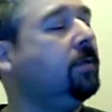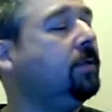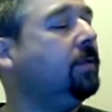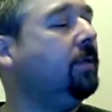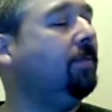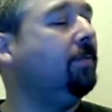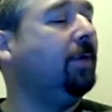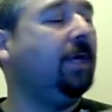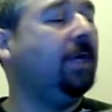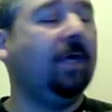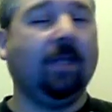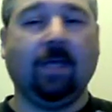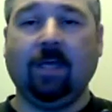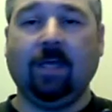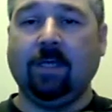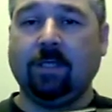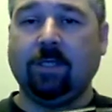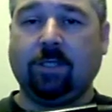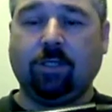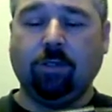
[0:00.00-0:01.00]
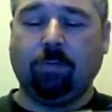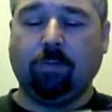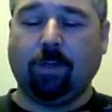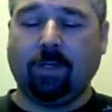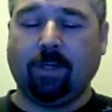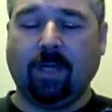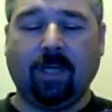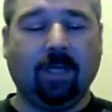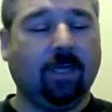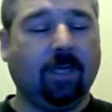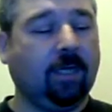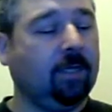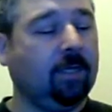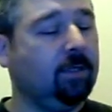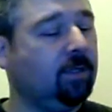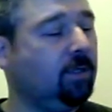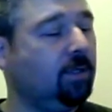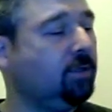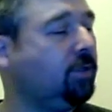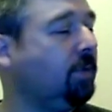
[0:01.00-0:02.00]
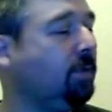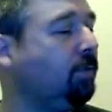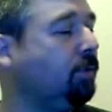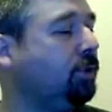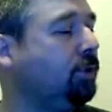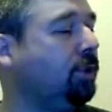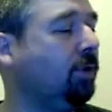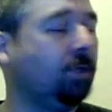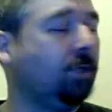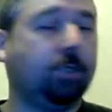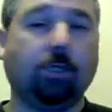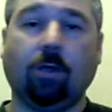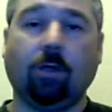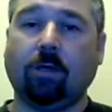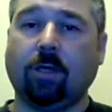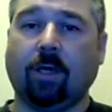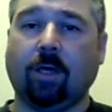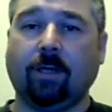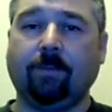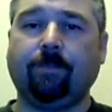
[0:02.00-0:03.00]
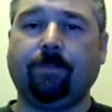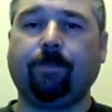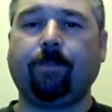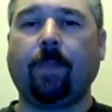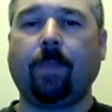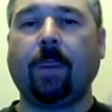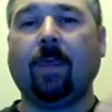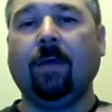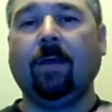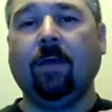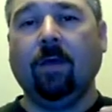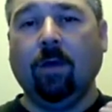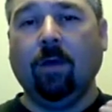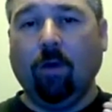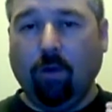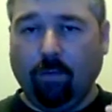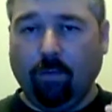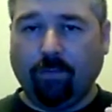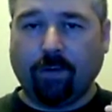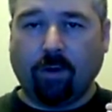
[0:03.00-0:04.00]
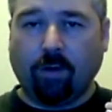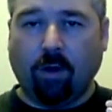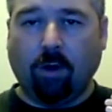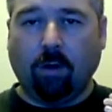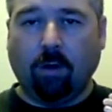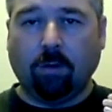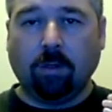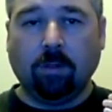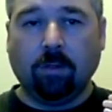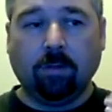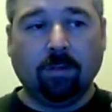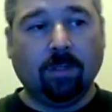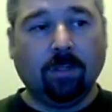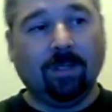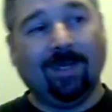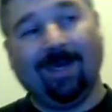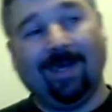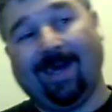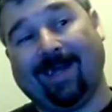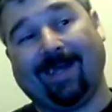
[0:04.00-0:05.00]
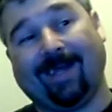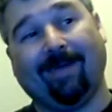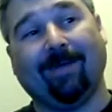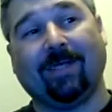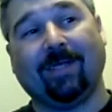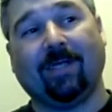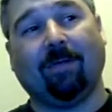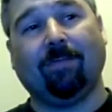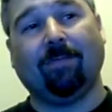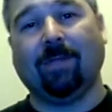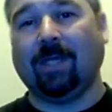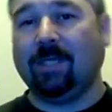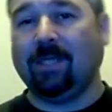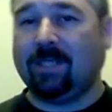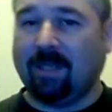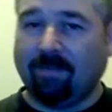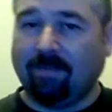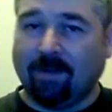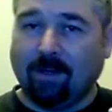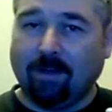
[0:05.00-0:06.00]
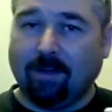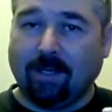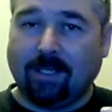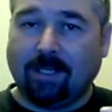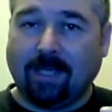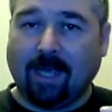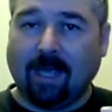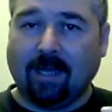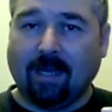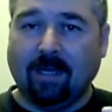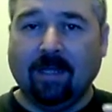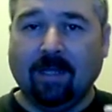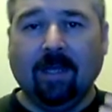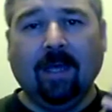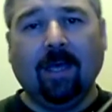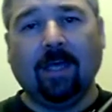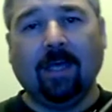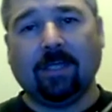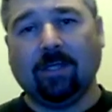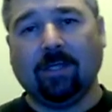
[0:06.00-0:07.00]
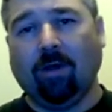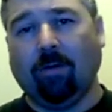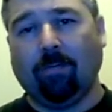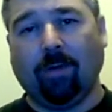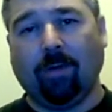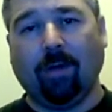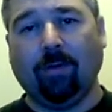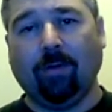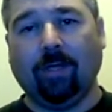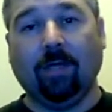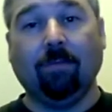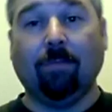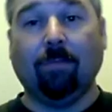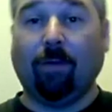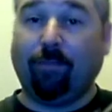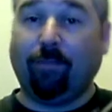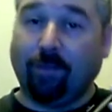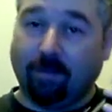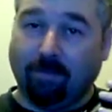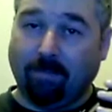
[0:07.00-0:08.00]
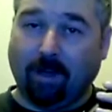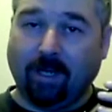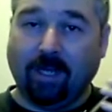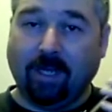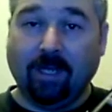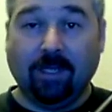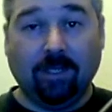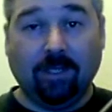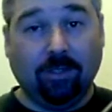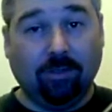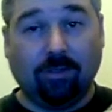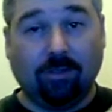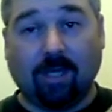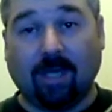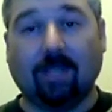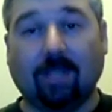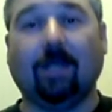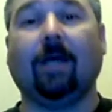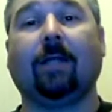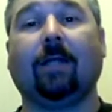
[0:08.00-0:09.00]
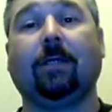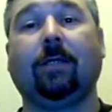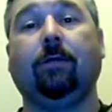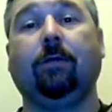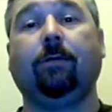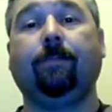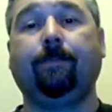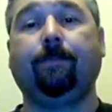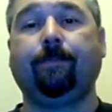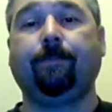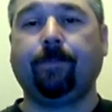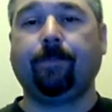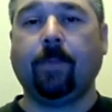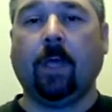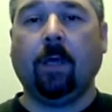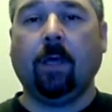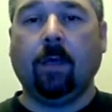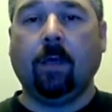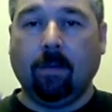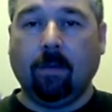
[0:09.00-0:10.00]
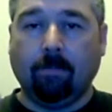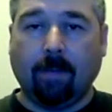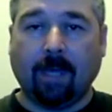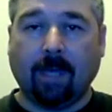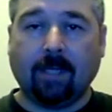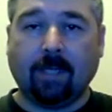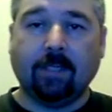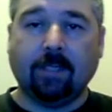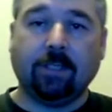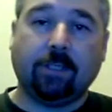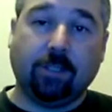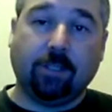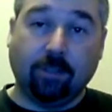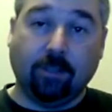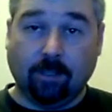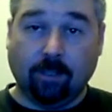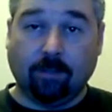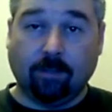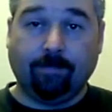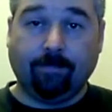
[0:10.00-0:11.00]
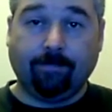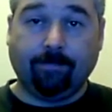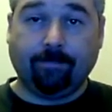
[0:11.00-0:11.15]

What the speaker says: the Benelli Super-90 triple shot shotgun. Overall, I'd give it something like 7 out of 10. It's not brilliant, but for the money, you can't argue. Back to the studio.